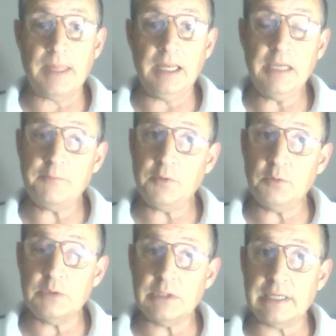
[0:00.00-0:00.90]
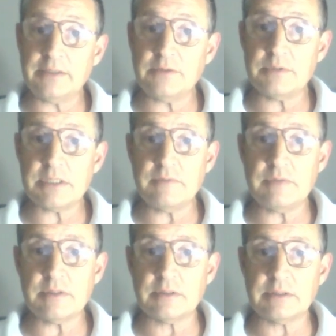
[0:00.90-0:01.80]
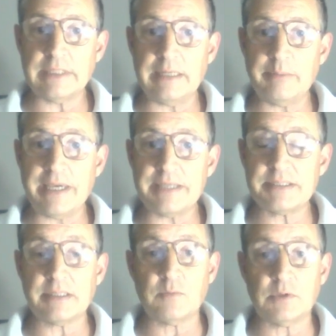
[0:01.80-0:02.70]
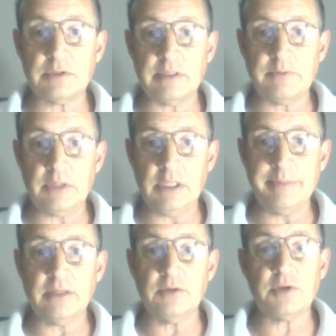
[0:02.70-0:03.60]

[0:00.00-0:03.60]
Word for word: If you would like to receive these on a daily basis and want to leave your email,